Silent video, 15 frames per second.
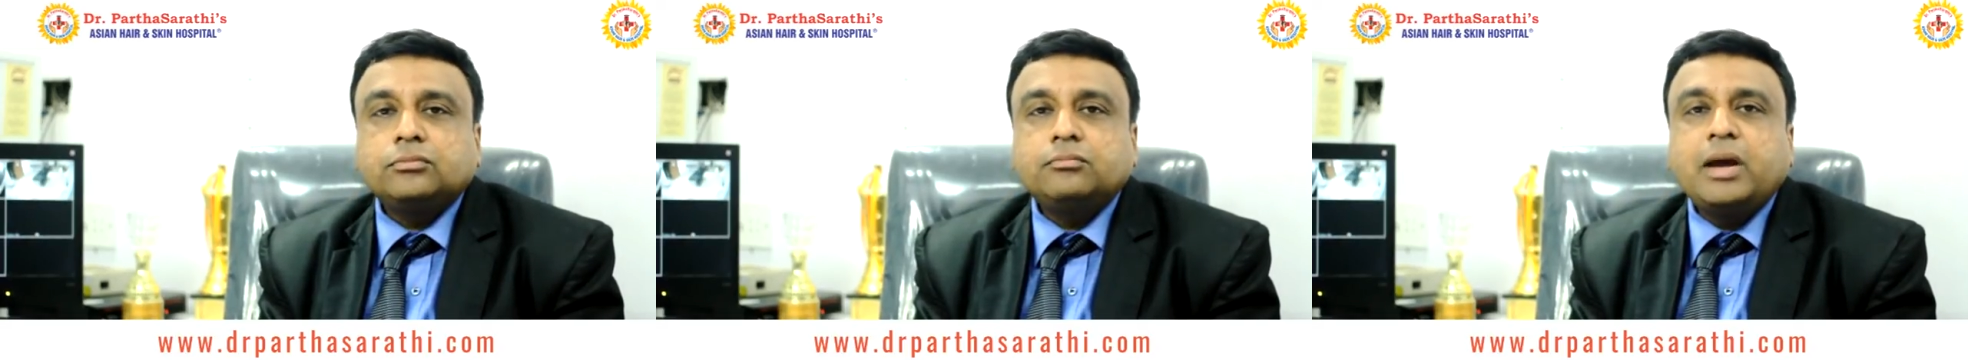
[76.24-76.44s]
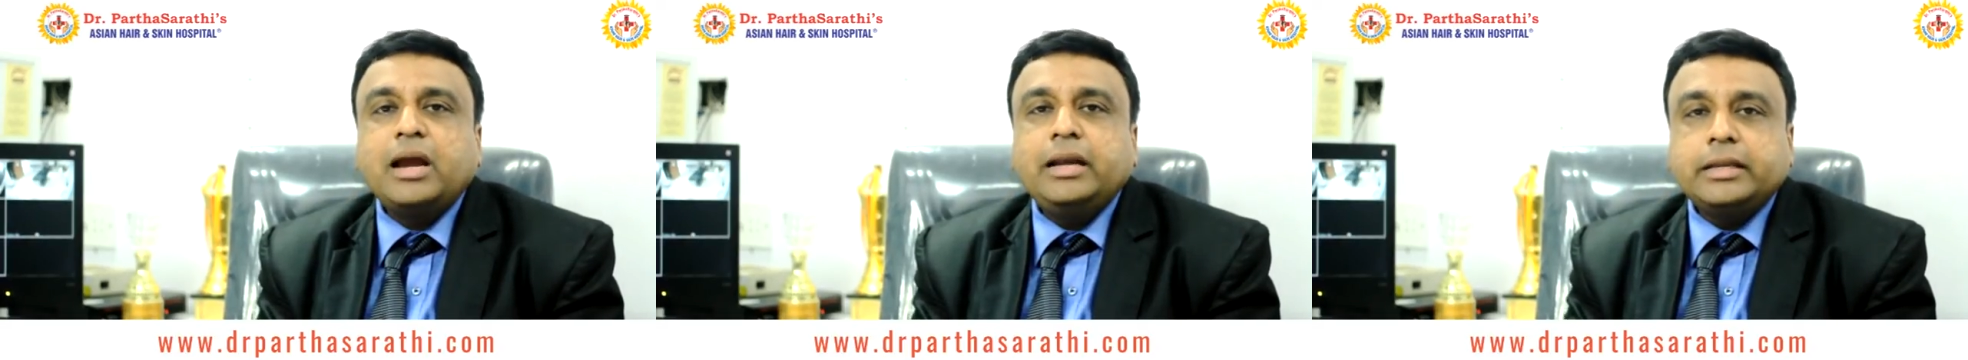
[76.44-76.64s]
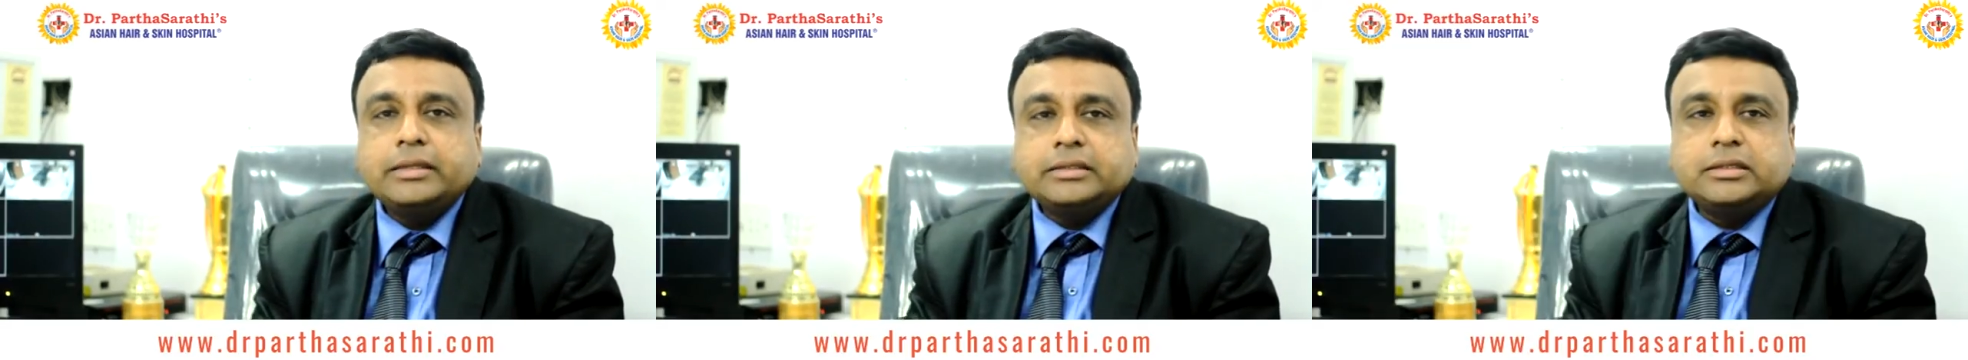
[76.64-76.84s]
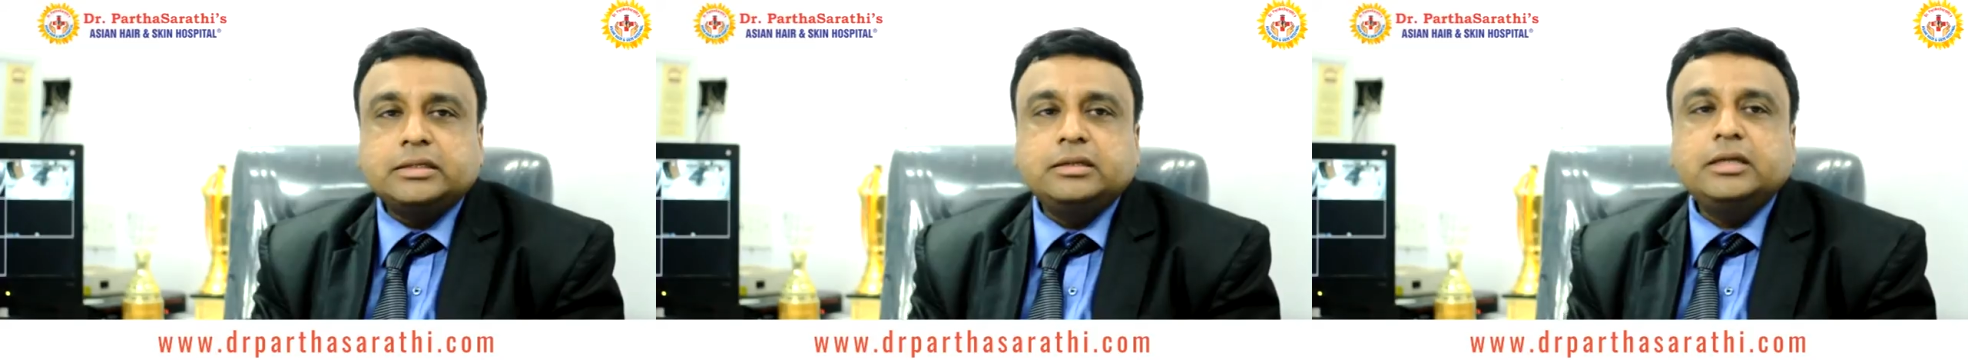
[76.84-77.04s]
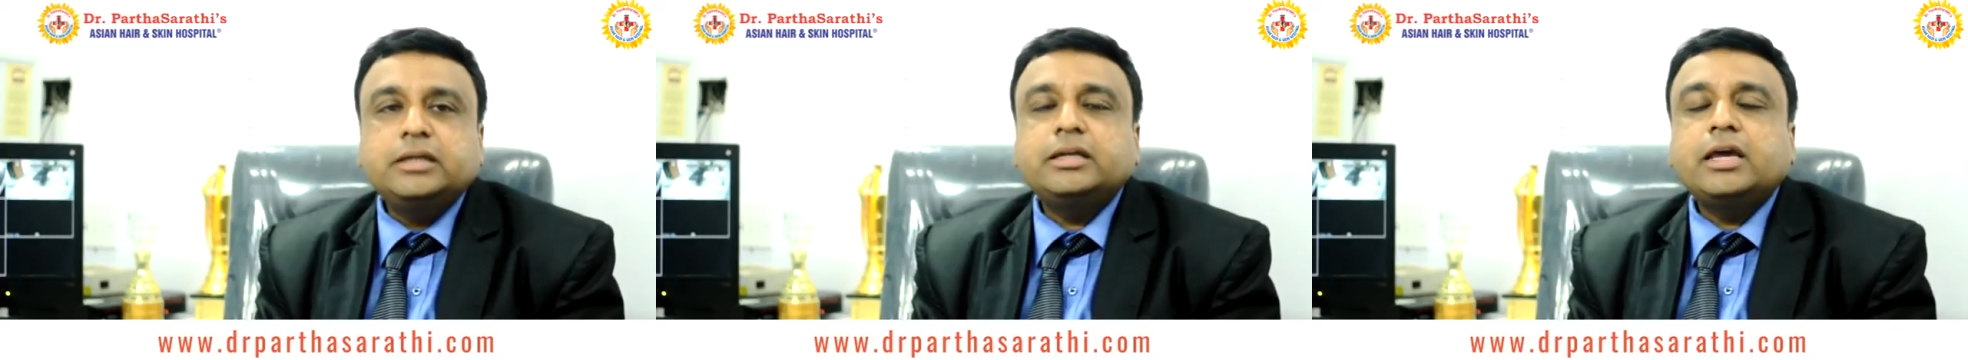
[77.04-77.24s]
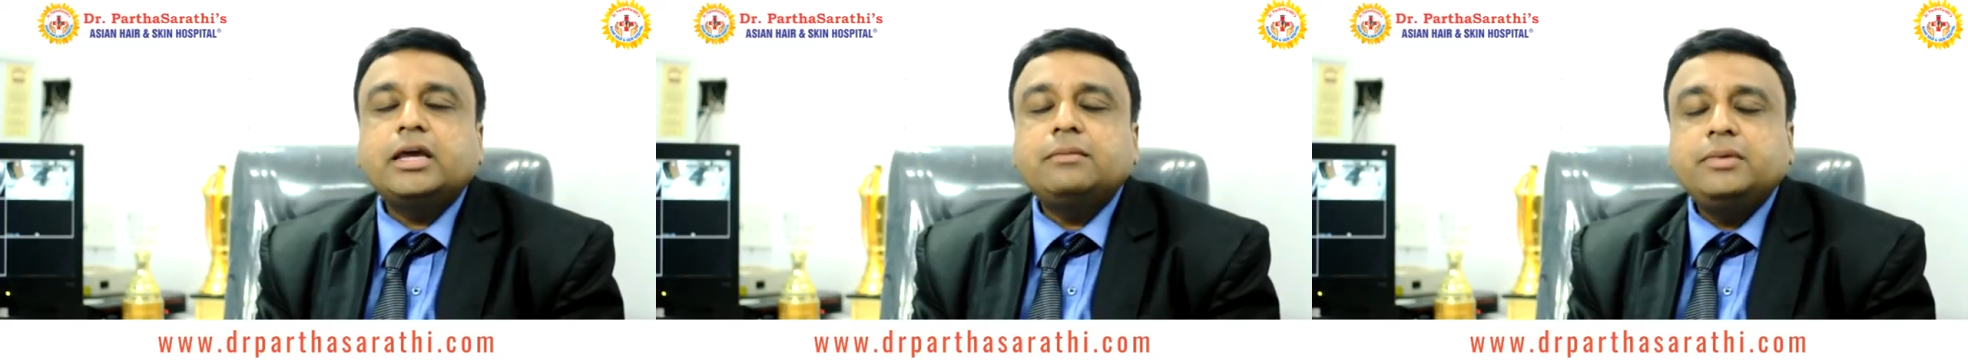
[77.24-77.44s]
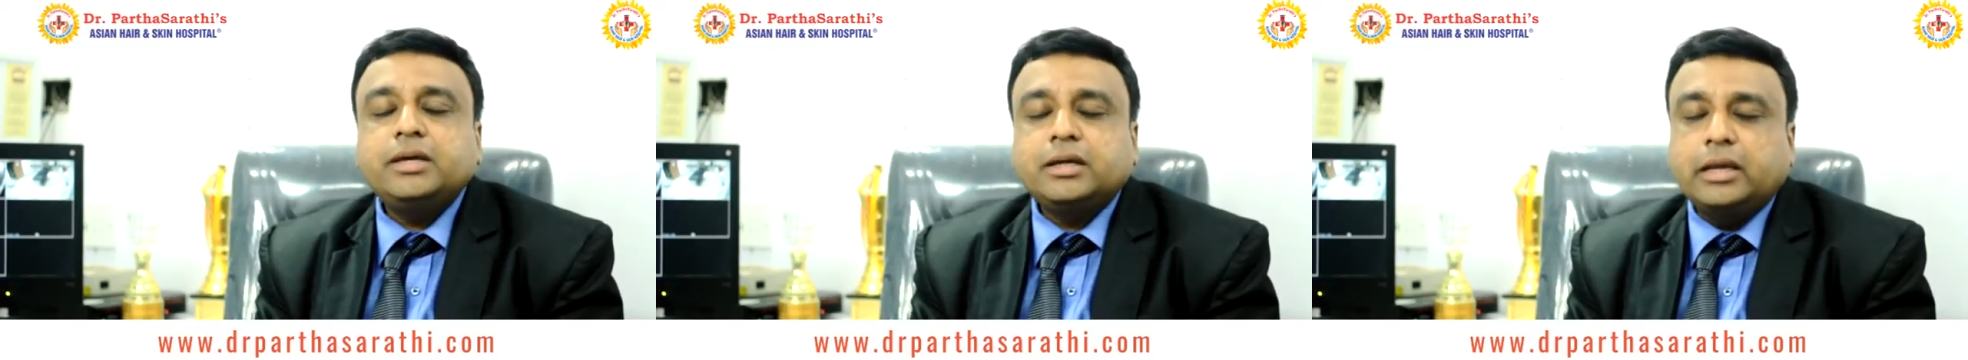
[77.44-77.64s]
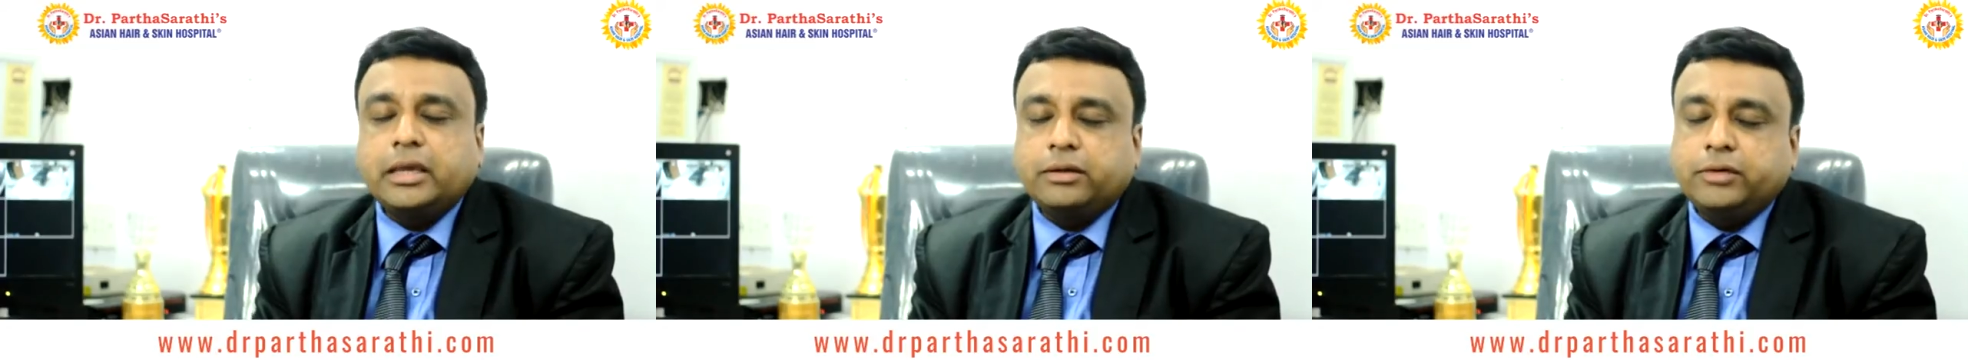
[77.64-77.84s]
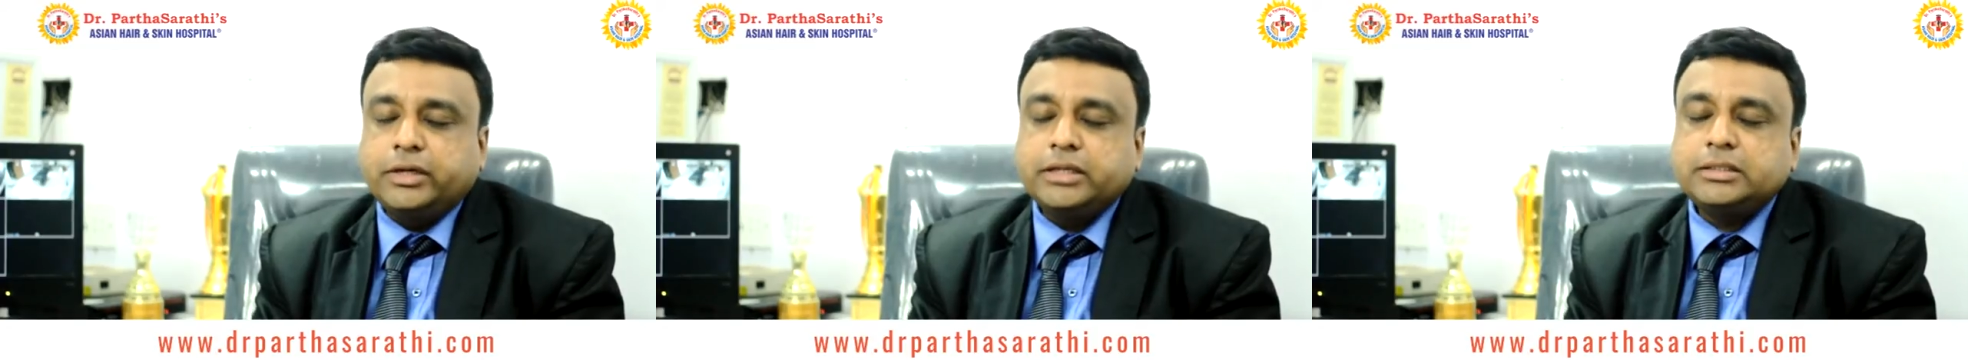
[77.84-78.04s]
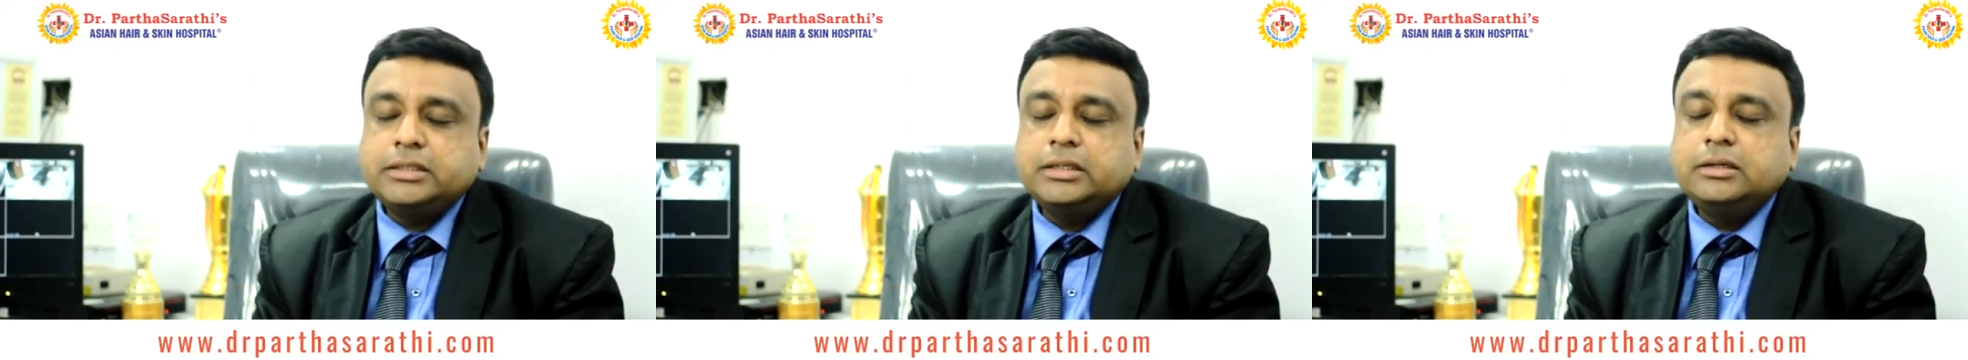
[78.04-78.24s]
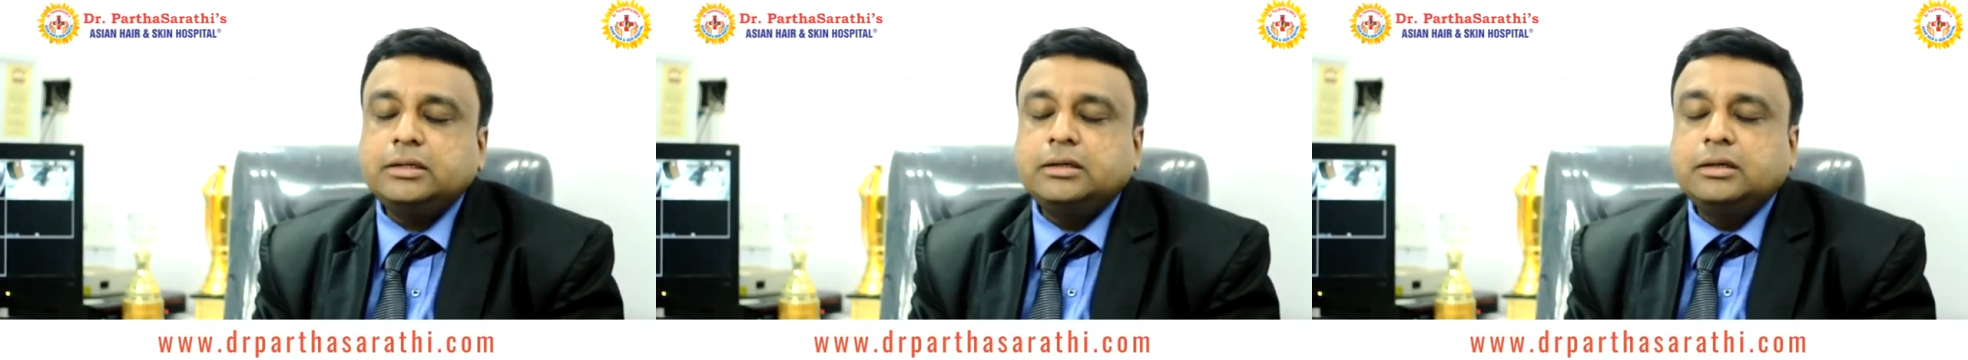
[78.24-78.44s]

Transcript: mild acid. It can be a glycolic acid,